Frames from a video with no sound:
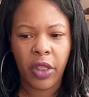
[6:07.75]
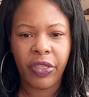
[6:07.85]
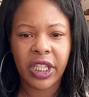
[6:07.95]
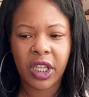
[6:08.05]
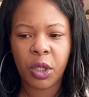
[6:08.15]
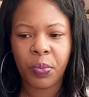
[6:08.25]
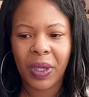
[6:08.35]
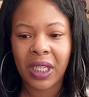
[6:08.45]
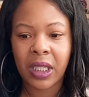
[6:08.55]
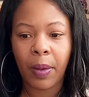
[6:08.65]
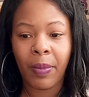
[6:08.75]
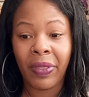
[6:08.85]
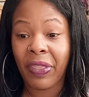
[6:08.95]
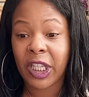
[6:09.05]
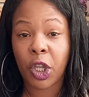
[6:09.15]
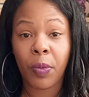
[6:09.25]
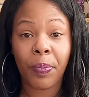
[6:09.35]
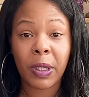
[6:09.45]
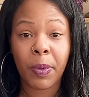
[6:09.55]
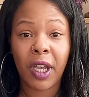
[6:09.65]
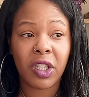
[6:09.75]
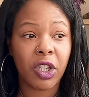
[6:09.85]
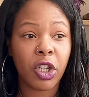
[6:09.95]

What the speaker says: This person